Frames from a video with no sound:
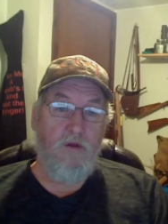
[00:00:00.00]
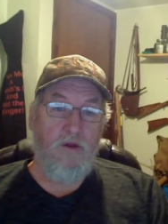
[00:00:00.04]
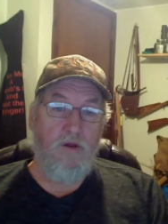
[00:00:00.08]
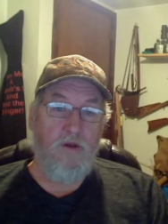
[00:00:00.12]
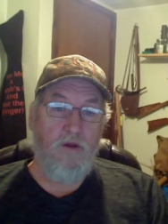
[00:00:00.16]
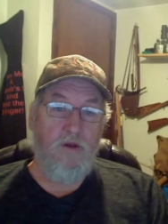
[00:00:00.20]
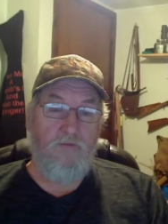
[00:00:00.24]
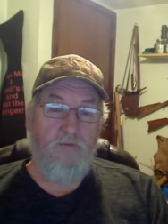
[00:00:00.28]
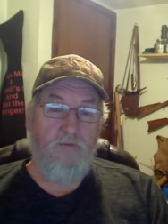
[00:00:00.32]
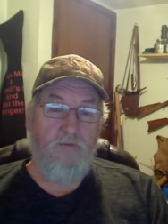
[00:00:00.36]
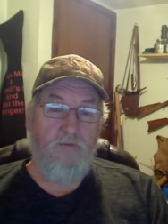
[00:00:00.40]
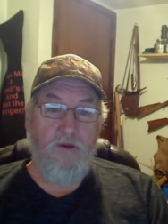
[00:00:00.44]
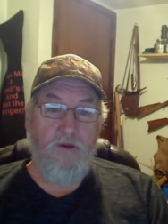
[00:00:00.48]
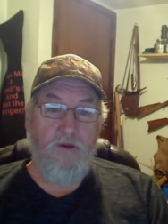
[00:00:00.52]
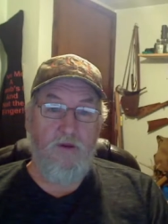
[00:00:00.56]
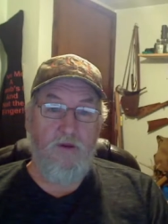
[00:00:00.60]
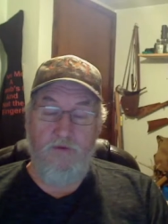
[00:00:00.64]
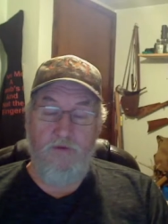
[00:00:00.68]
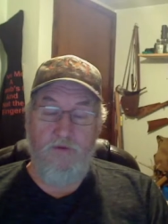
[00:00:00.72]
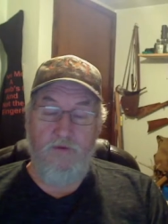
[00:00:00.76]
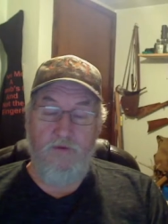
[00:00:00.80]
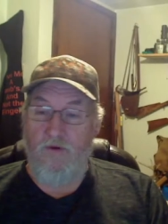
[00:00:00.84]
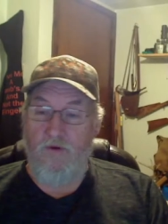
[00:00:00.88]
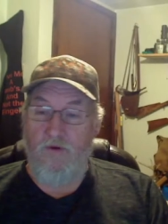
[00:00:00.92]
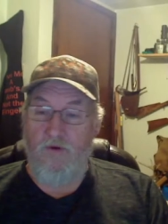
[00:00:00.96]
up for you. See
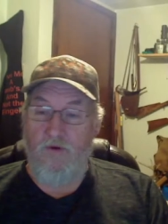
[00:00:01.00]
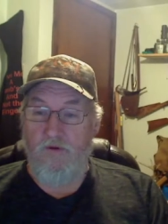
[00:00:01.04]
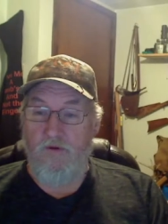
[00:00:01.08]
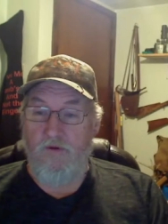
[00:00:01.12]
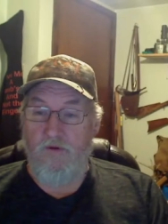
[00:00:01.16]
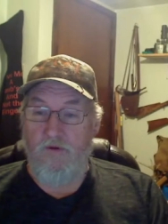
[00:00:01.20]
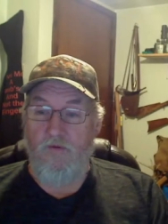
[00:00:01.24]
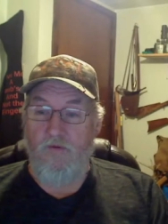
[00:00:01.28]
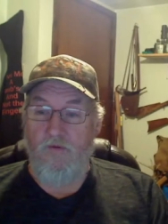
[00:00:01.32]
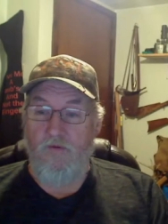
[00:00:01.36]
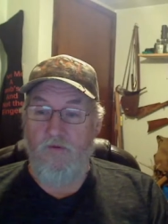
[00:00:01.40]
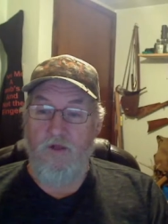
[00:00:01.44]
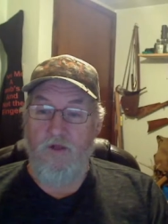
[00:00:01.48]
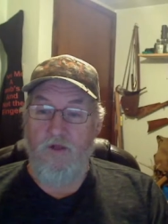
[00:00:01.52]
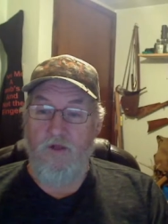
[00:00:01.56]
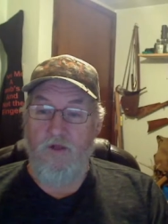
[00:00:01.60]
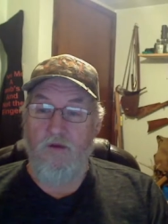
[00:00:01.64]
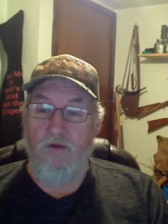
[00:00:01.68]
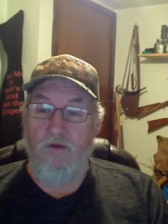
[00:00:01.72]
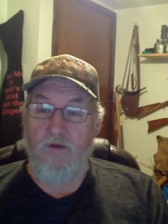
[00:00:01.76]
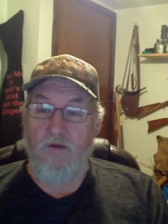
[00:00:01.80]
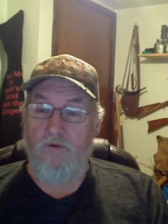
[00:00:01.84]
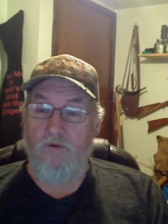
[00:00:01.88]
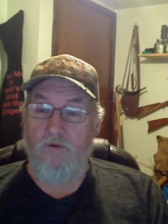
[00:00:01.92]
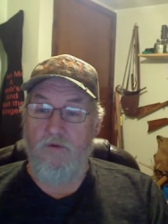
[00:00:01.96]
what it
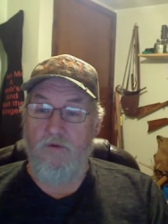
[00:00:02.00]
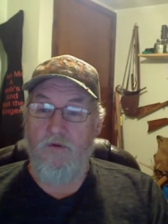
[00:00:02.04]
is.